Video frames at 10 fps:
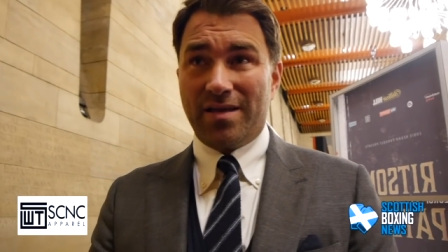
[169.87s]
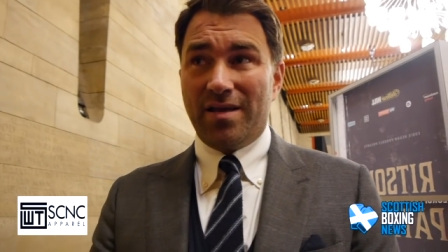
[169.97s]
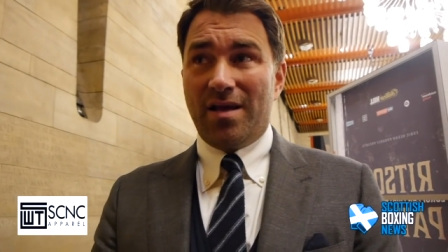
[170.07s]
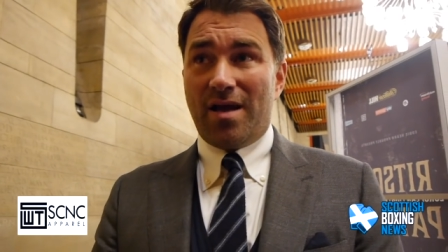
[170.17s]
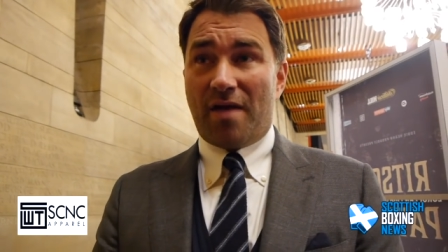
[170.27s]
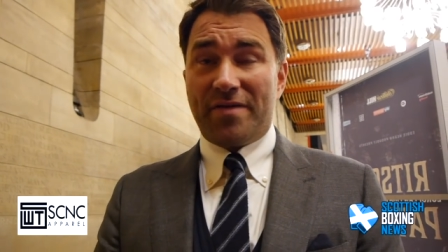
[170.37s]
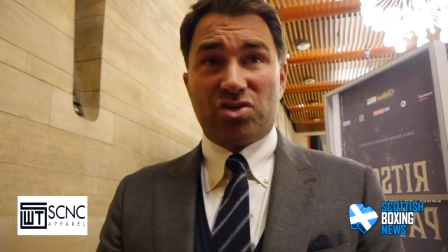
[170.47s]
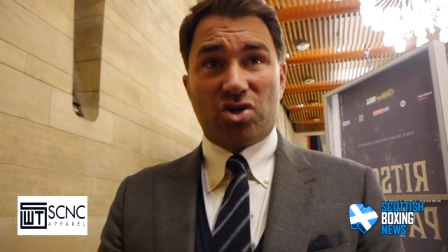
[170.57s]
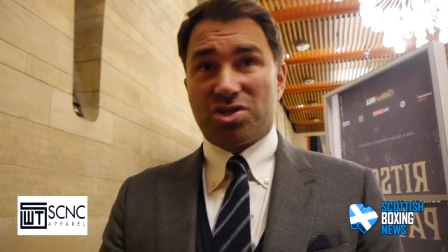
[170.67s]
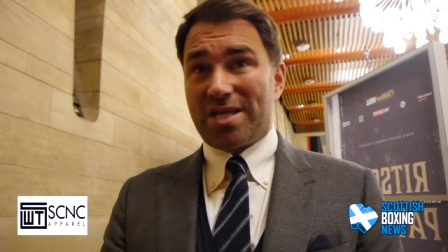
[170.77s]
I think
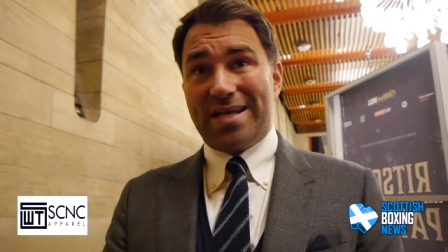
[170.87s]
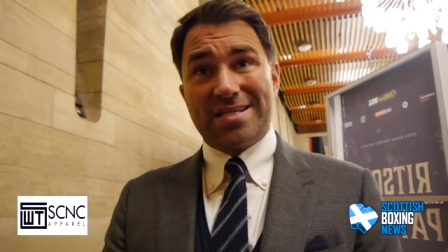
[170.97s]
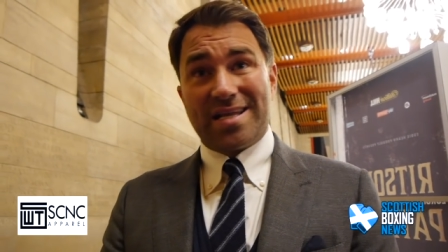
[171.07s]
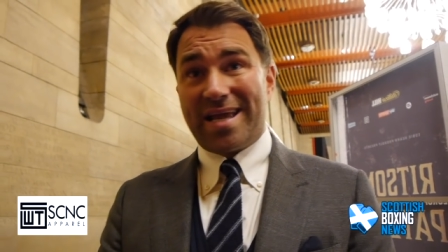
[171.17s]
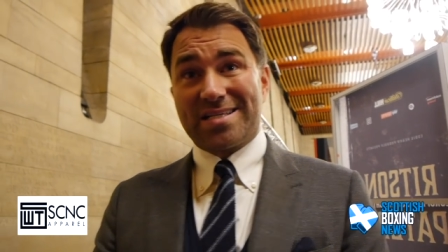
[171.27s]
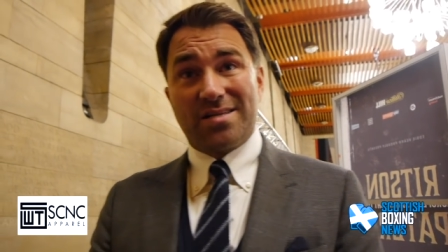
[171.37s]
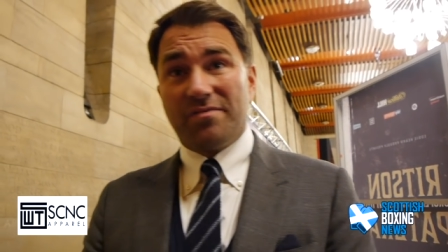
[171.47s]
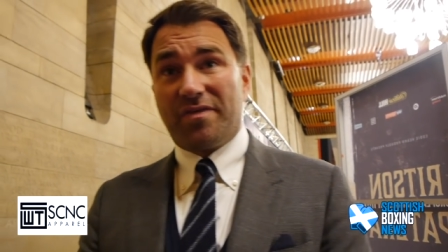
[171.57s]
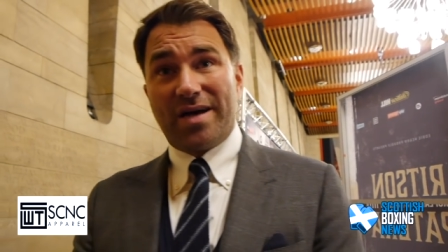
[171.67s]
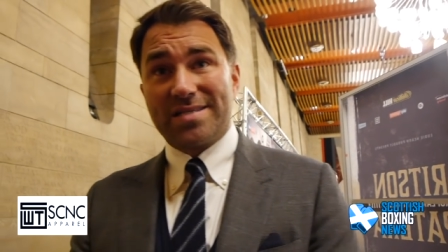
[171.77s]
Josh Taylor's an
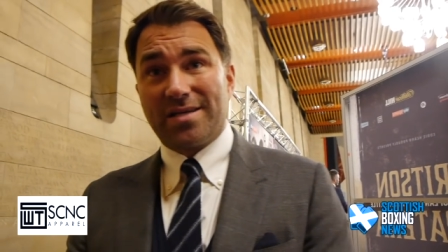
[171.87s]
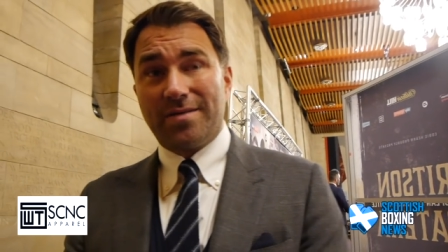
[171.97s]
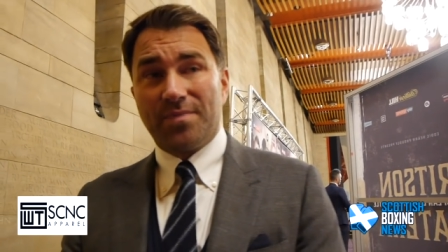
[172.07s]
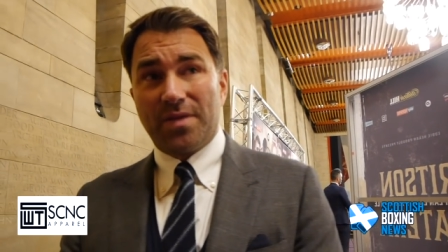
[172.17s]
excellent fighter.